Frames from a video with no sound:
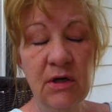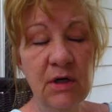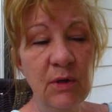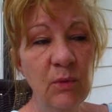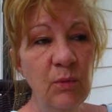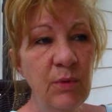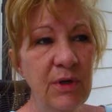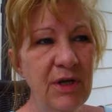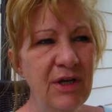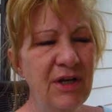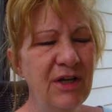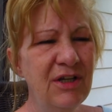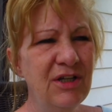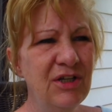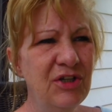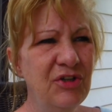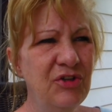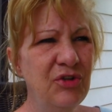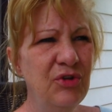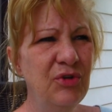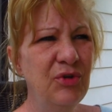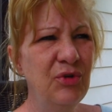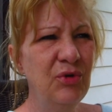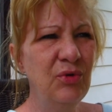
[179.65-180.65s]
We need to
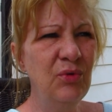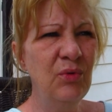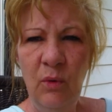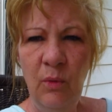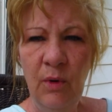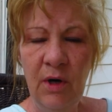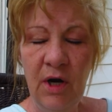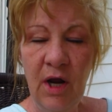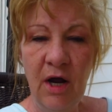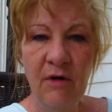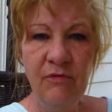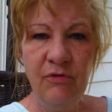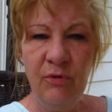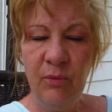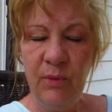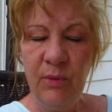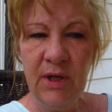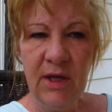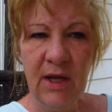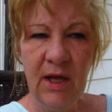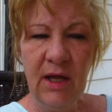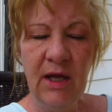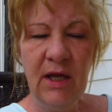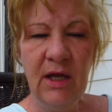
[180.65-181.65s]
do whatever
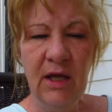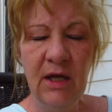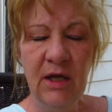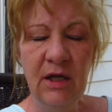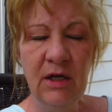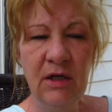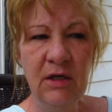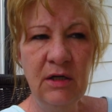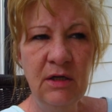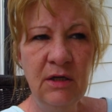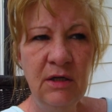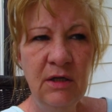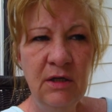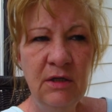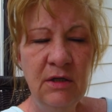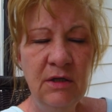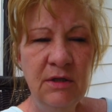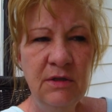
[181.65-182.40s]
can